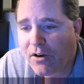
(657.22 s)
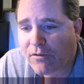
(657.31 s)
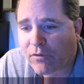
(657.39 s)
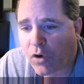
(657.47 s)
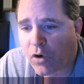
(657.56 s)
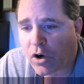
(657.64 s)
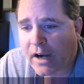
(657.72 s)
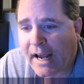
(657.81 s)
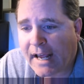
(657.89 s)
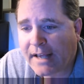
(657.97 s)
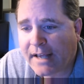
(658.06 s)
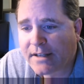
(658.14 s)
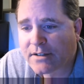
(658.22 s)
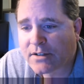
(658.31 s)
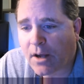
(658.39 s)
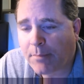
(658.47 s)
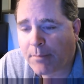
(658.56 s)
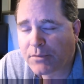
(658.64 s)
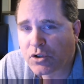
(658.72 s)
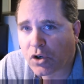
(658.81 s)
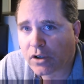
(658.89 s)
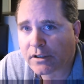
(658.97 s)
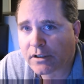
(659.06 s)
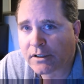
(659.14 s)
for a sum
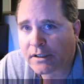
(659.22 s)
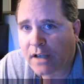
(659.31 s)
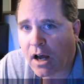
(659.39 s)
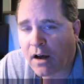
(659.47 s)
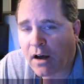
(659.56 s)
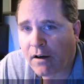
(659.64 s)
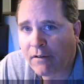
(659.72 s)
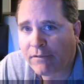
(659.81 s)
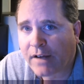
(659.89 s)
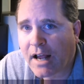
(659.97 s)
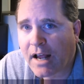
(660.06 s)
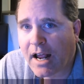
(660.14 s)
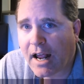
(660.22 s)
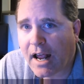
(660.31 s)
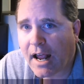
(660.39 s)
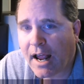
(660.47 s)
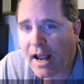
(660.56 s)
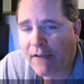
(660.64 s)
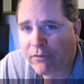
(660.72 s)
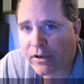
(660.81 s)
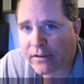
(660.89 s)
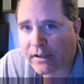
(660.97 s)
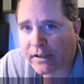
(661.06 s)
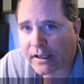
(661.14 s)
certain of
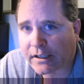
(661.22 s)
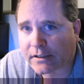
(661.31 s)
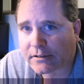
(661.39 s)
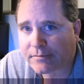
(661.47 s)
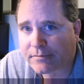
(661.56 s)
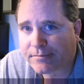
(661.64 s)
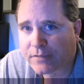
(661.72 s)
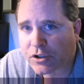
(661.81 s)
everything. The